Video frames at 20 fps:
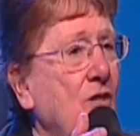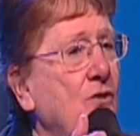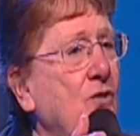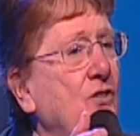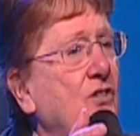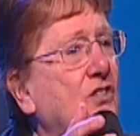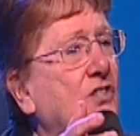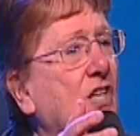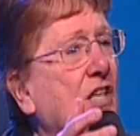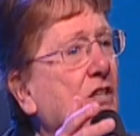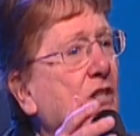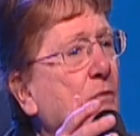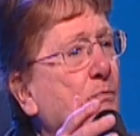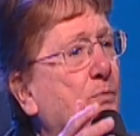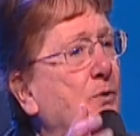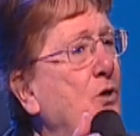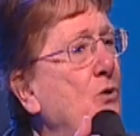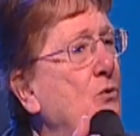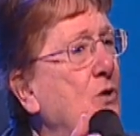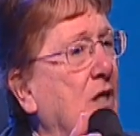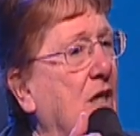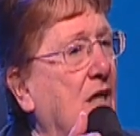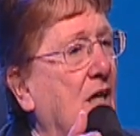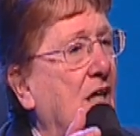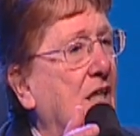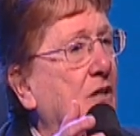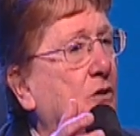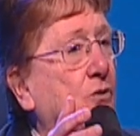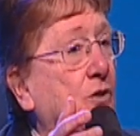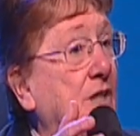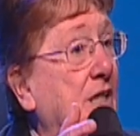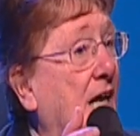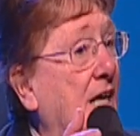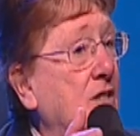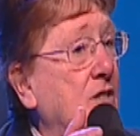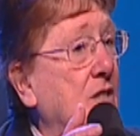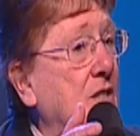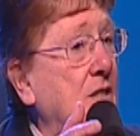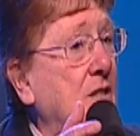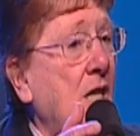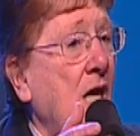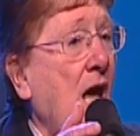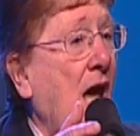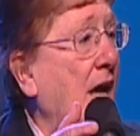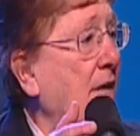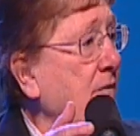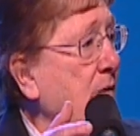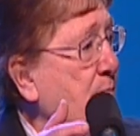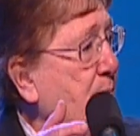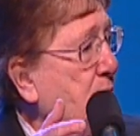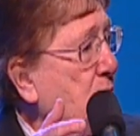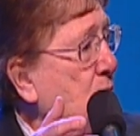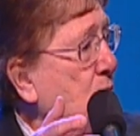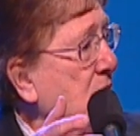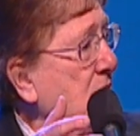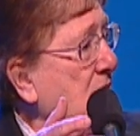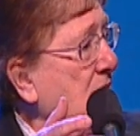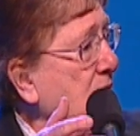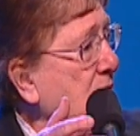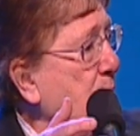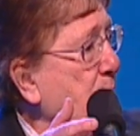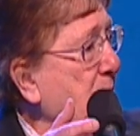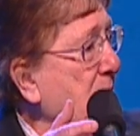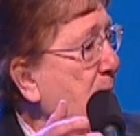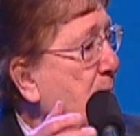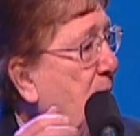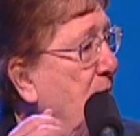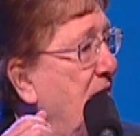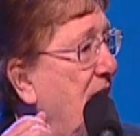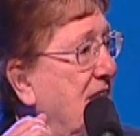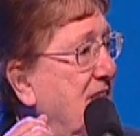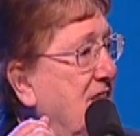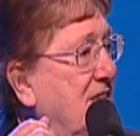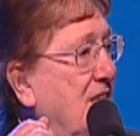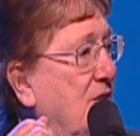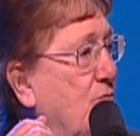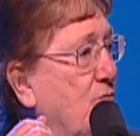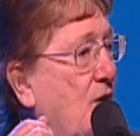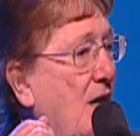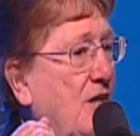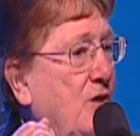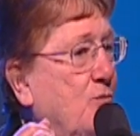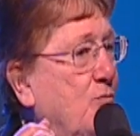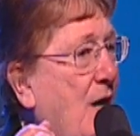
to see the beauty in creation and the beauty in the people that sit right